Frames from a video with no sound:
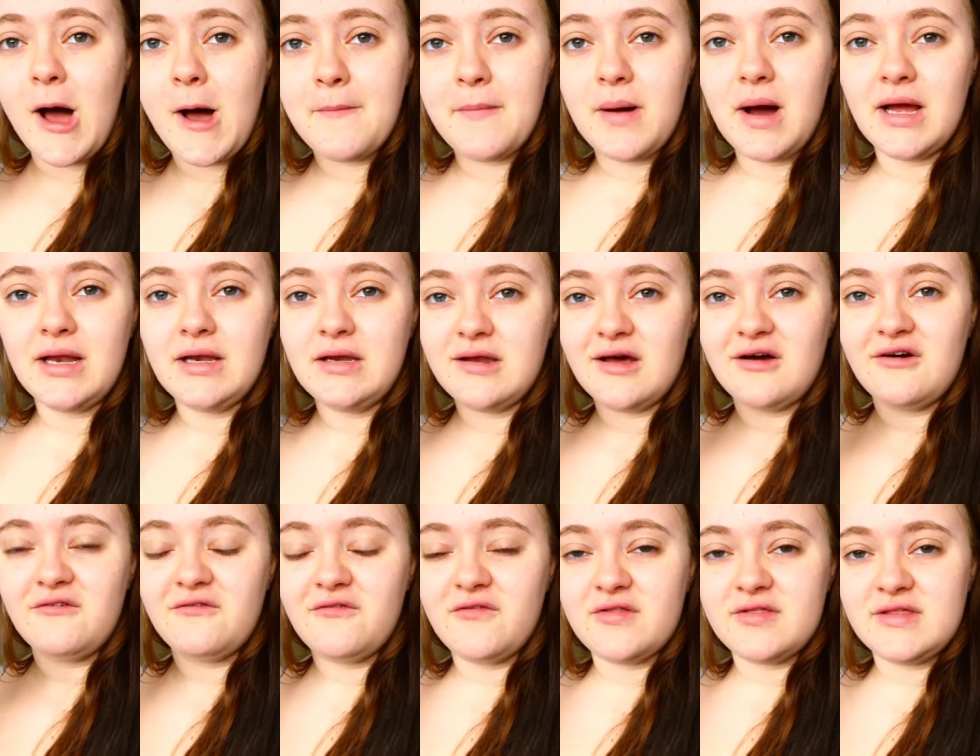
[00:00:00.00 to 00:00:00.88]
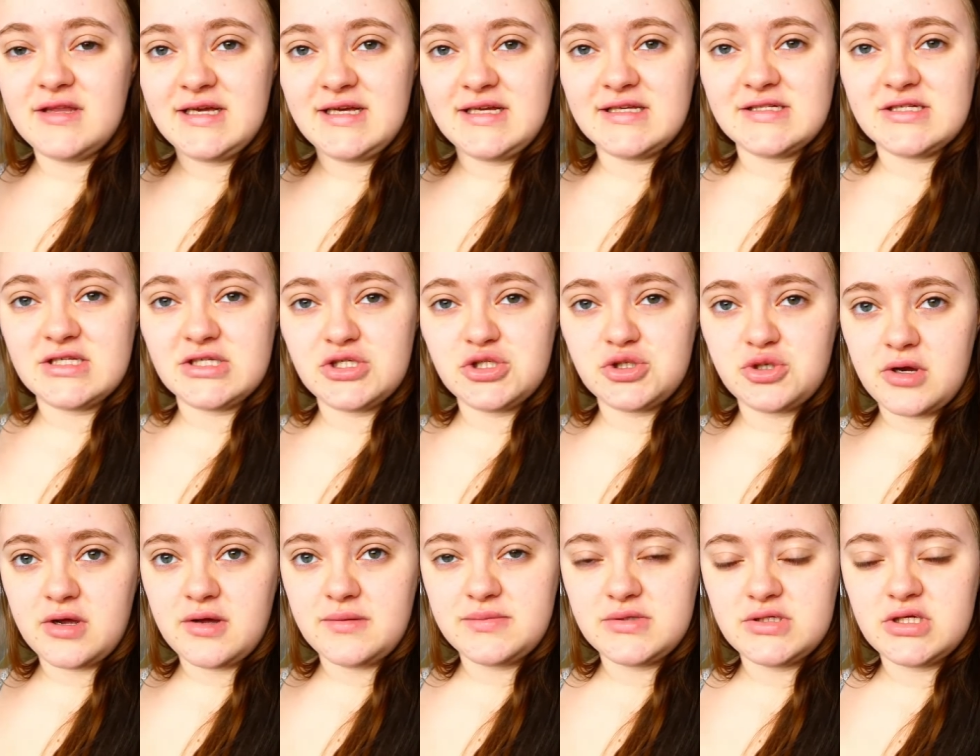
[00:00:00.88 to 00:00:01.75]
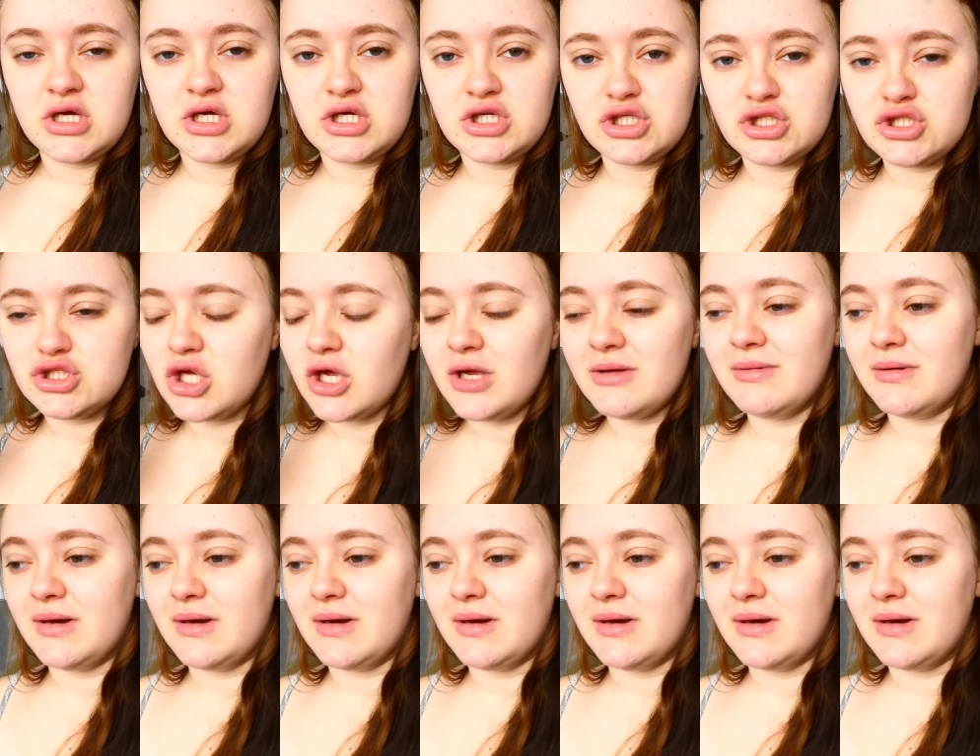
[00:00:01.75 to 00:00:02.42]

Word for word: um, I love these strips so